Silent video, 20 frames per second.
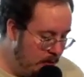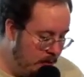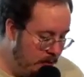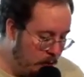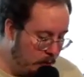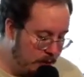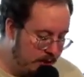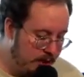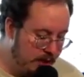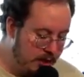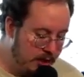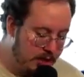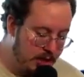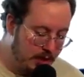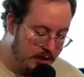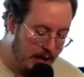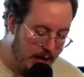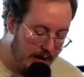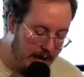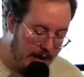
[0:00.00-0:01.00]
For sin
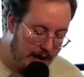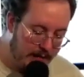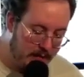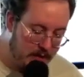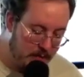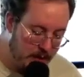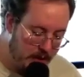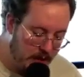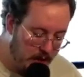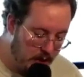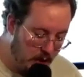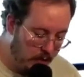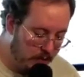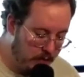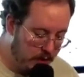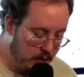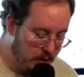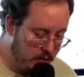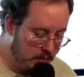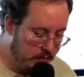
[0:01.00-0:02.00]
shall not have dominion
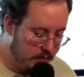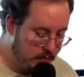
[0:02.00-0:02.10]
over you,